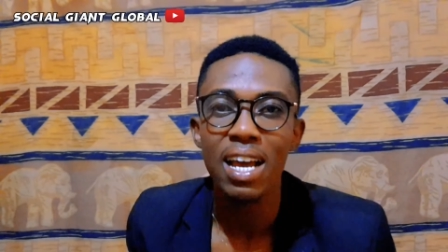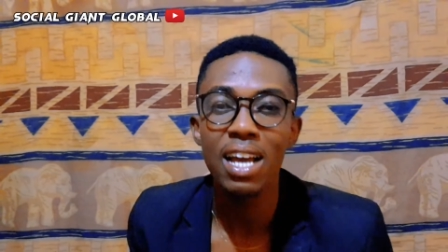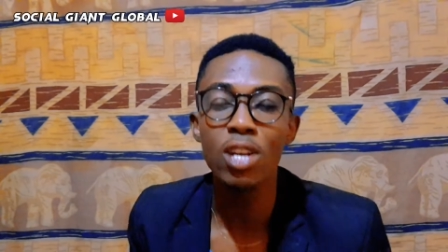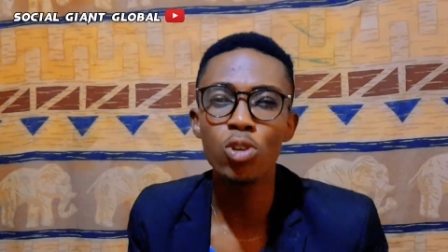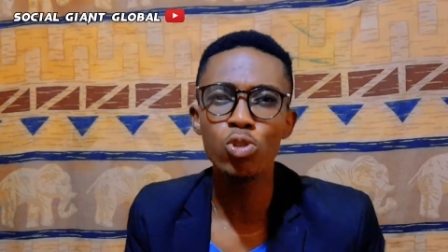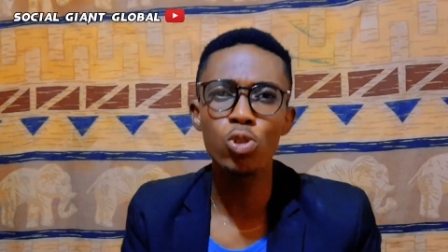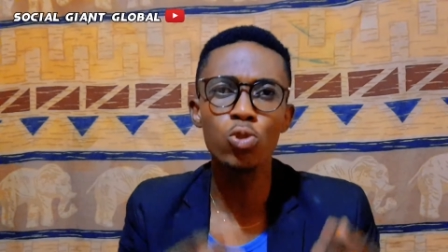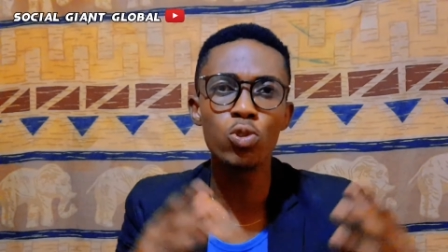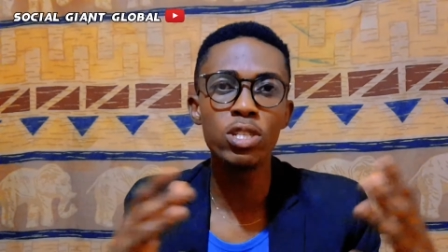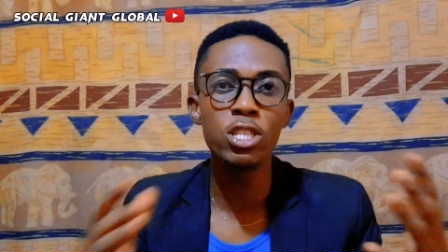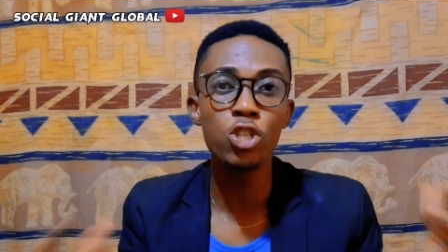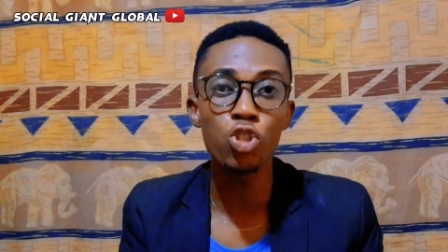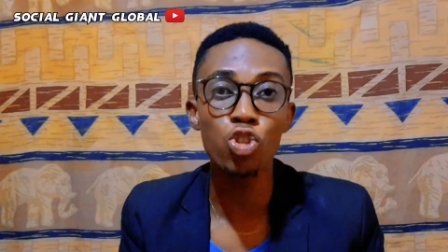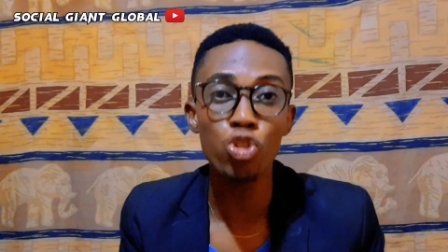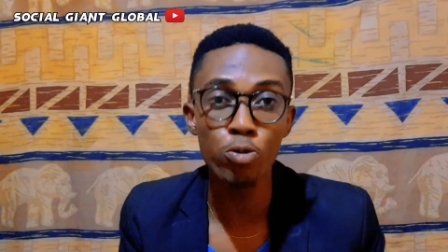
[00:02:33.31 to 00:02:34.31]
and also to
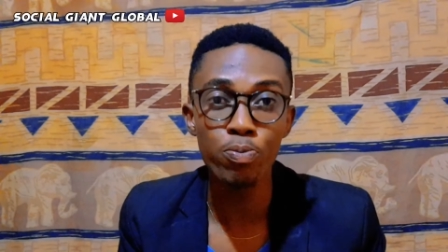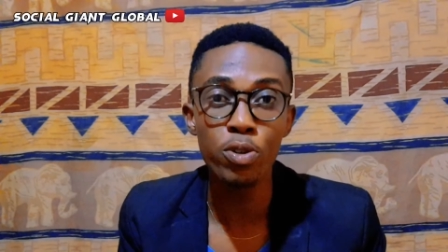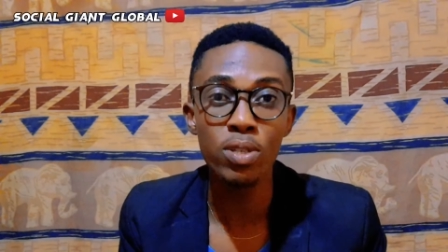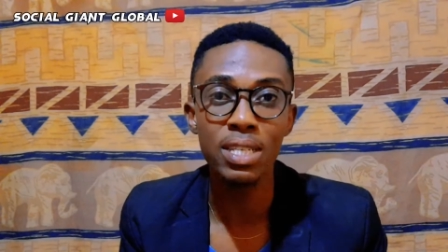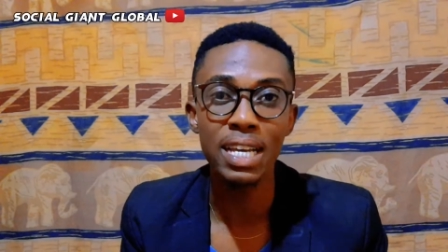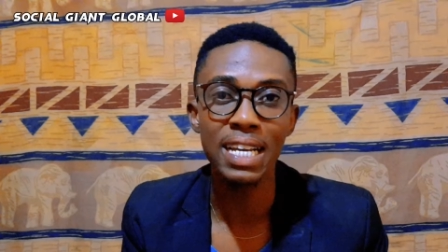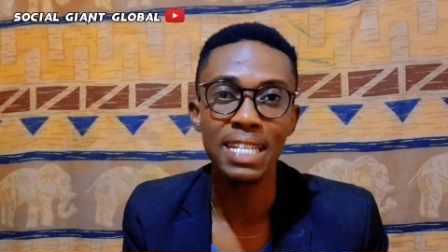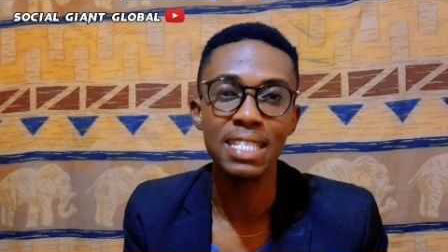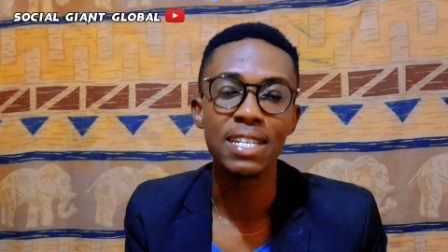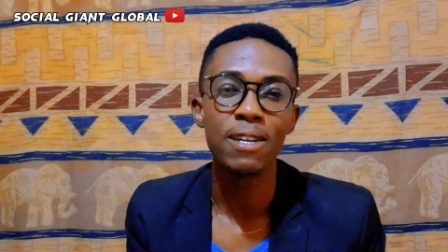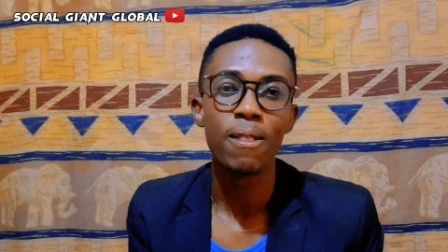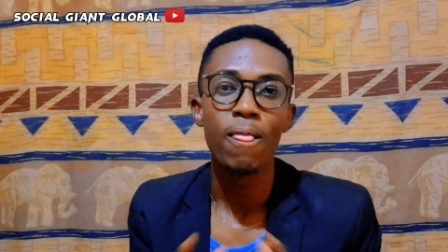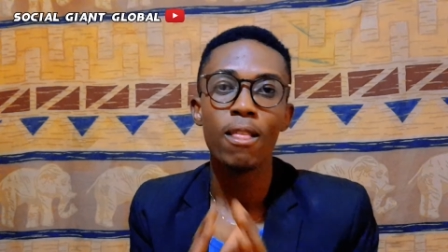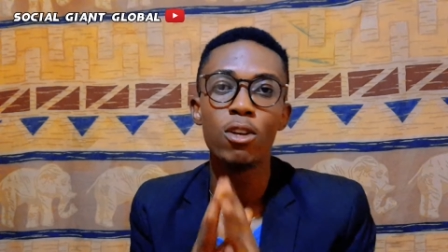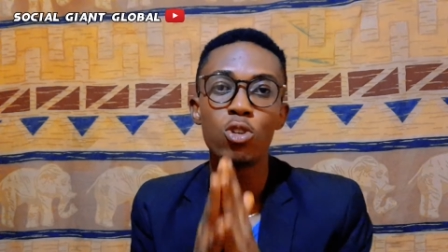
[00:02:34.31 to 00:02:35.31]
distribute it.
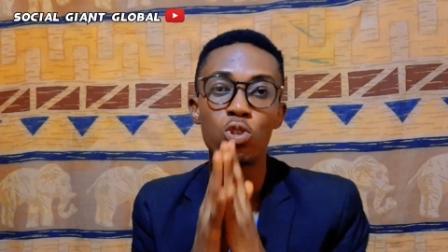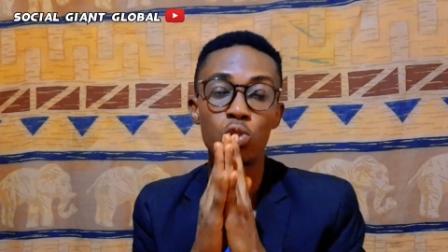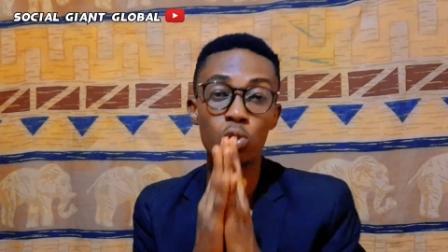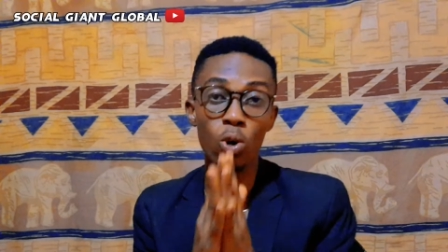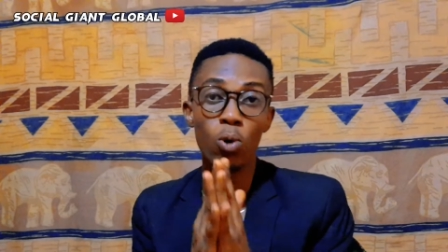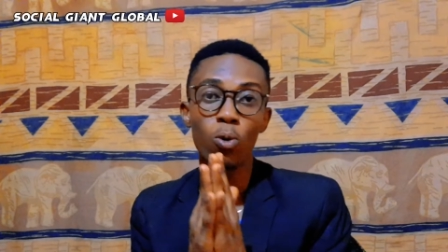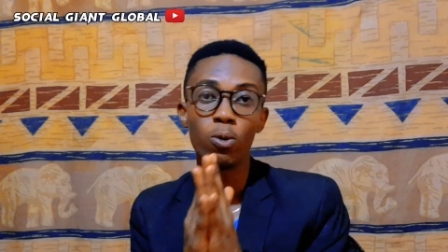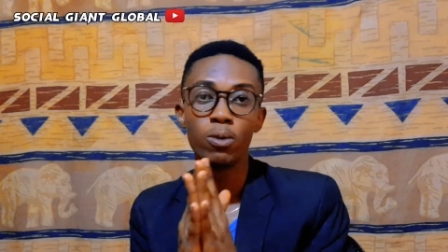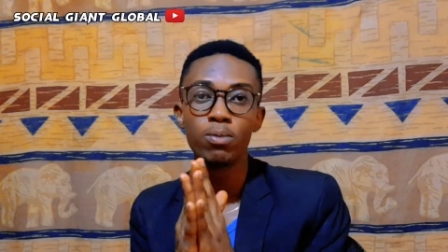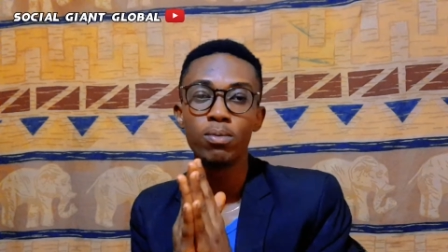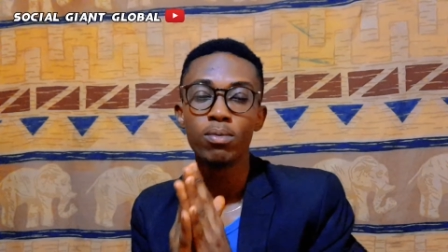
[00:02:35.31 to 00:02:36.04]
So